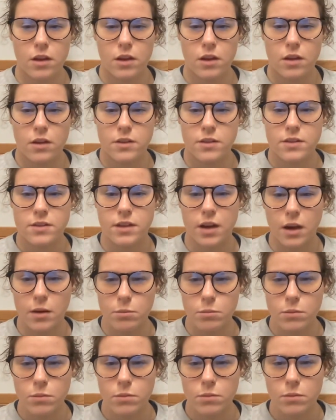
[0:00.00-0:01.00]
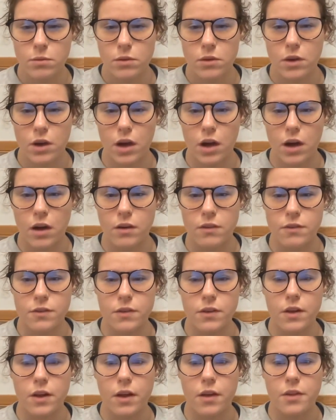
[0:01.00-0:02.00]
Some of
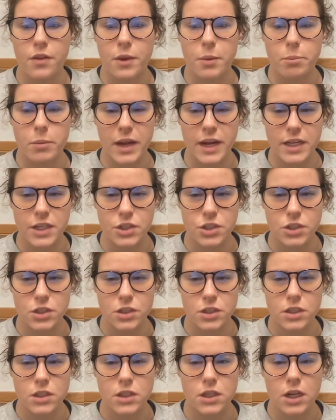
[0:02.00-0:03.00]
the major